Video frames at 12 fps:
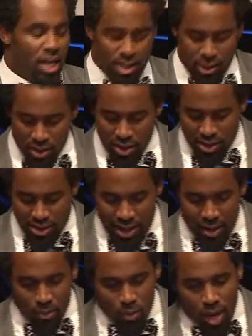And so, in the
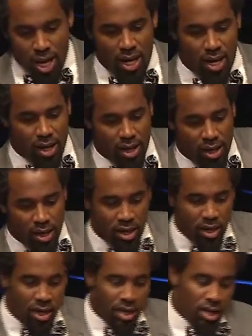same way
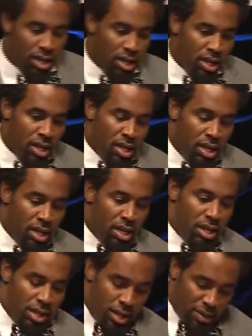
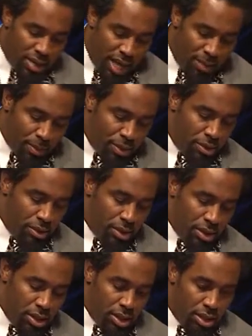that I was able
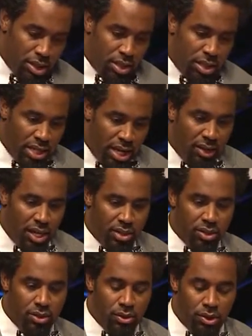to tell
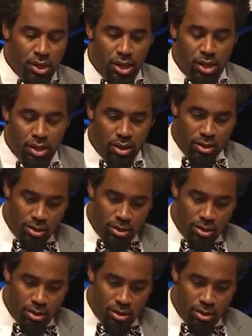that story